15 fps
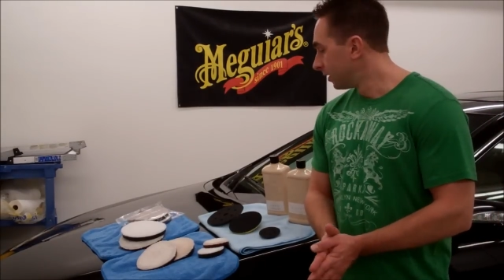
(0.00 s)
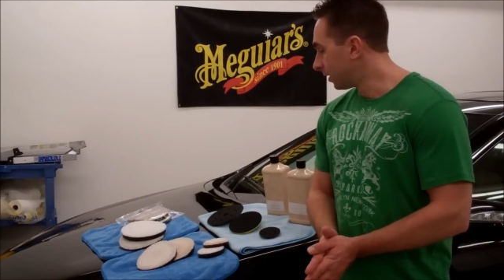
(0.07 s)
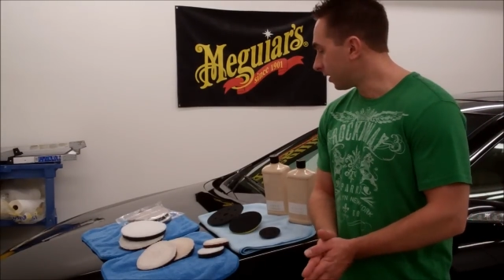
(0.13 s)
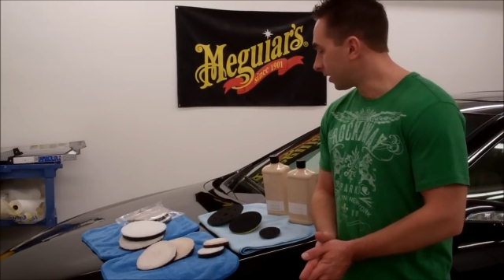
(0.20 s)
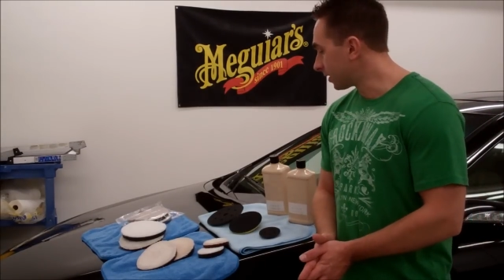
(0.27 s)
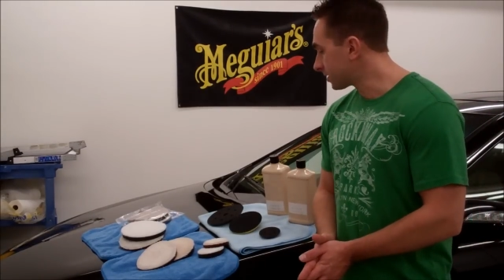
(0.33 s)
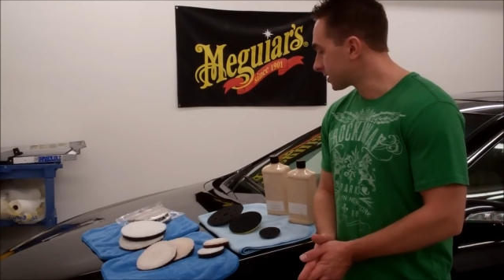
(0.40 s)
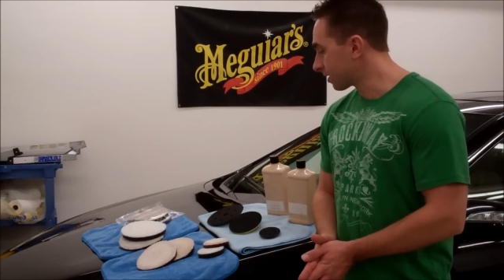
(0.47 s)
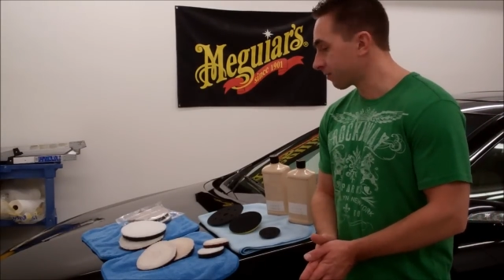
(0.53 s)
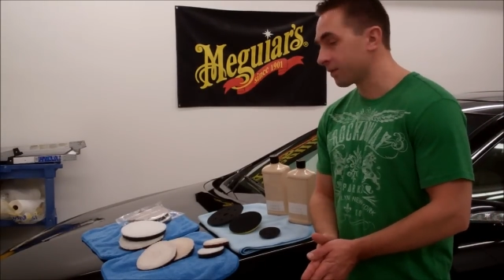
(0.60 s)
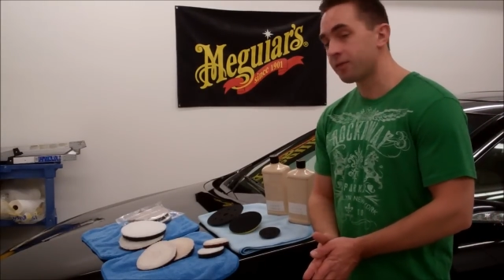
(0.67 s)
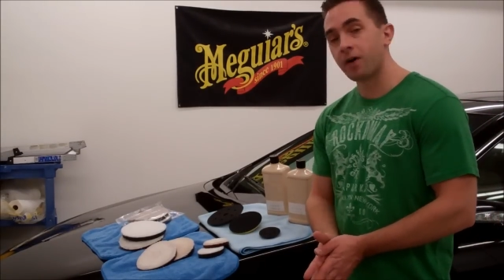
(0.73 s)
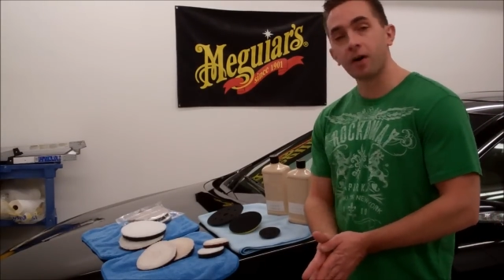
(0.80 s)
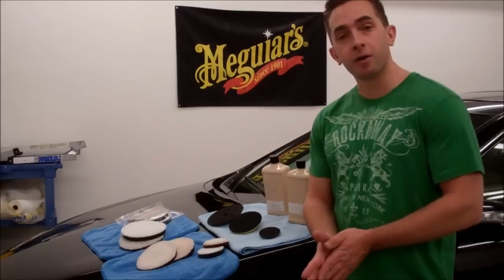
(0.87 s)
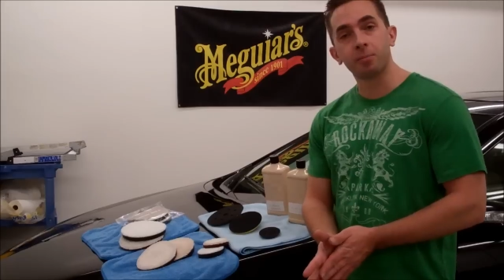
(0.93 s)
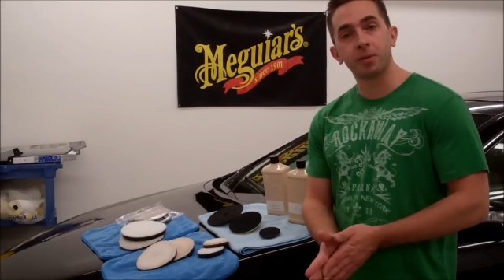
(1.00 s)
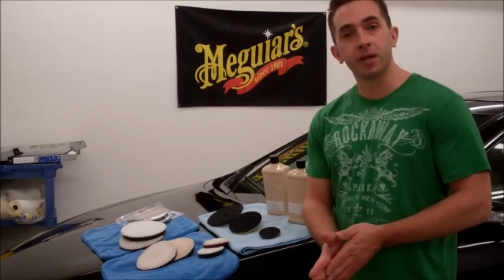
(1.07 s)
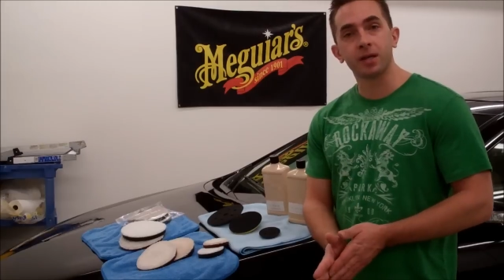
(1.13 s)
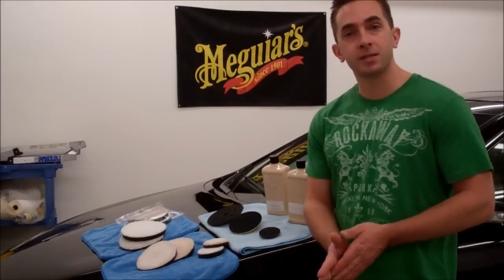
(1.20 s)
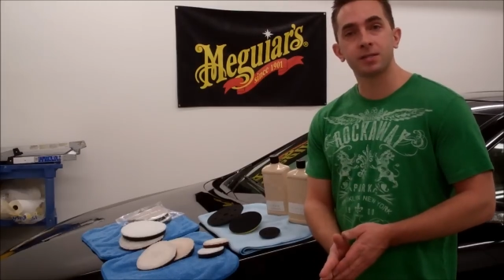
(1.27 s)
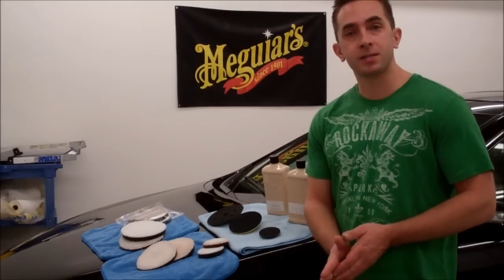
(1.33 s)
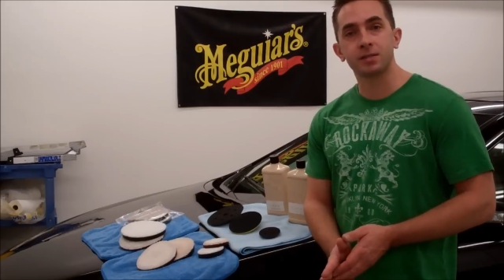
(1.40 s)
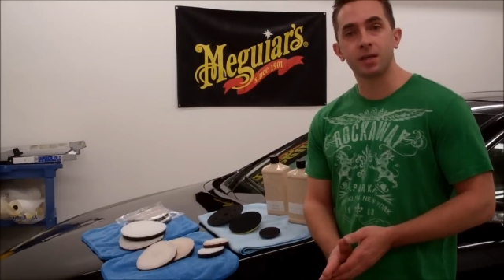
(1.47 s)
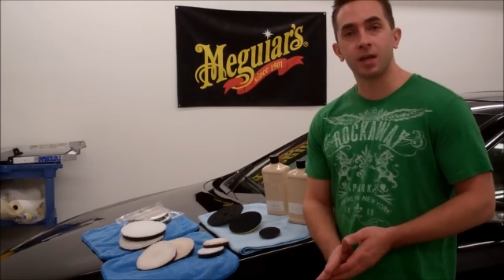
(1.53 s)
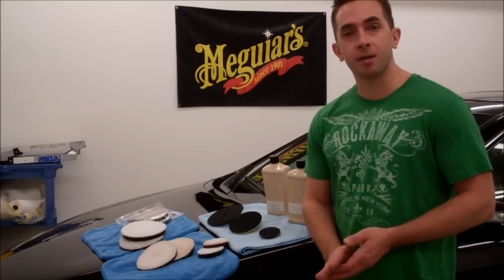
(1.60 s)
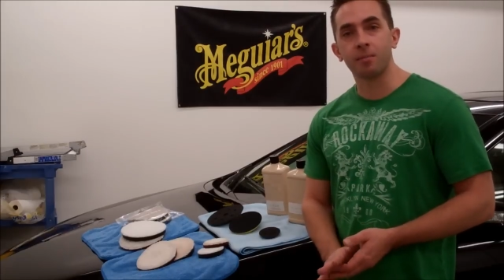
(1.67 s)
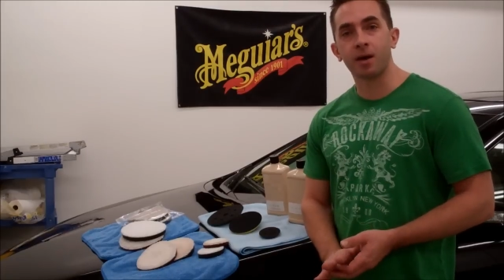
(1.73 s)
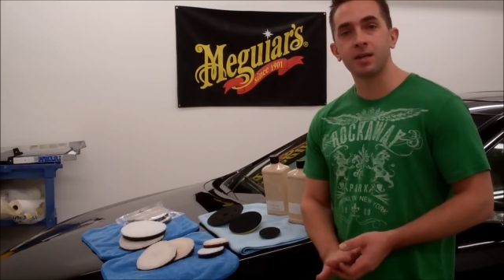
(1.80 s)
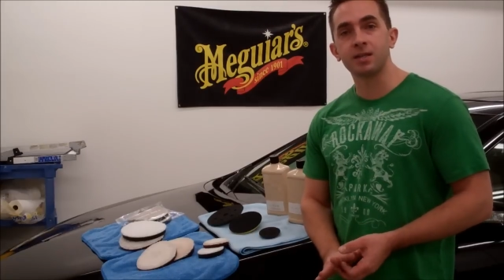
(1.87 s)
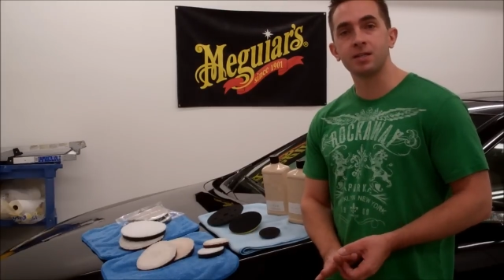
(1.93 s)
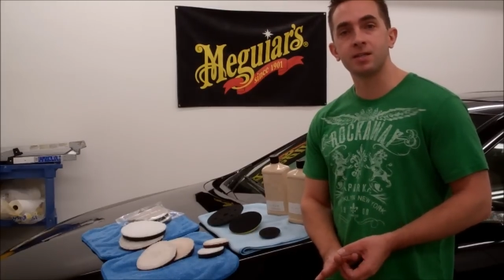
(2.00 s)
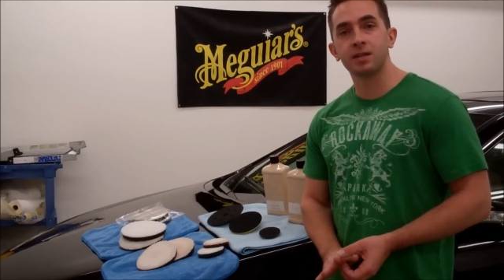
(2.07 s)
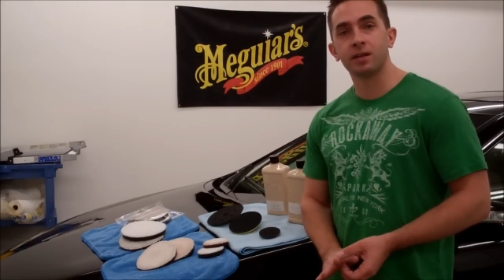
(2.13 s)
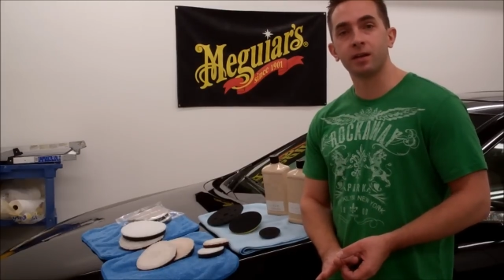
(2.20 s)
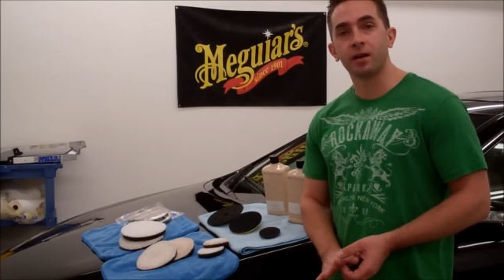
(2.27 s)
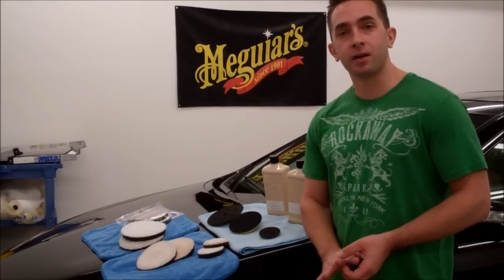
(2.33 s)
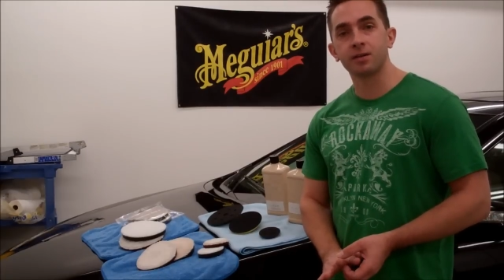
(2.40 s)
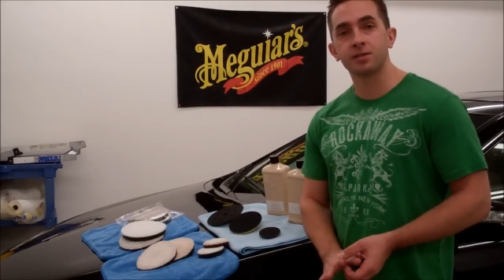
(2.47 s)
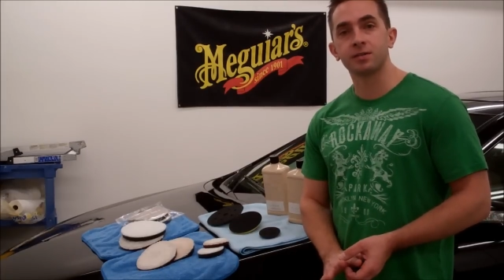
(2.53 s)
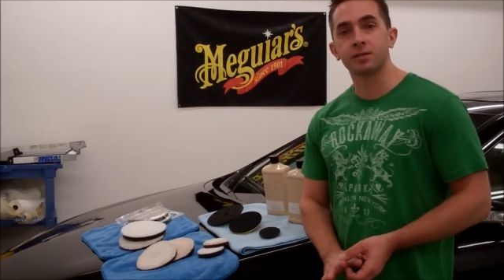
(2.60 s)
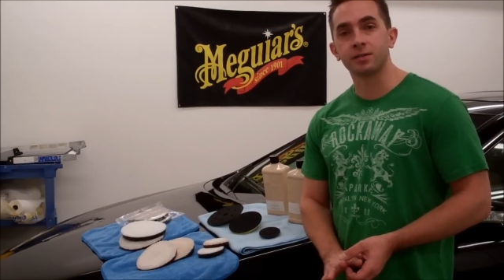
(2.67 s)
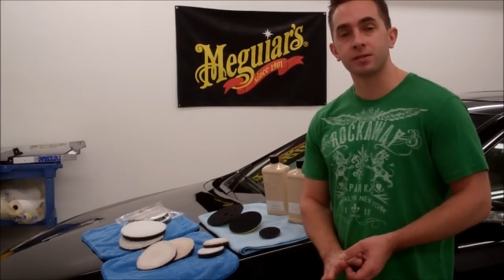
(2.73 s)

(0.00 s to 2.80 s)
It's definitely fallen into place in my detailing arsenal.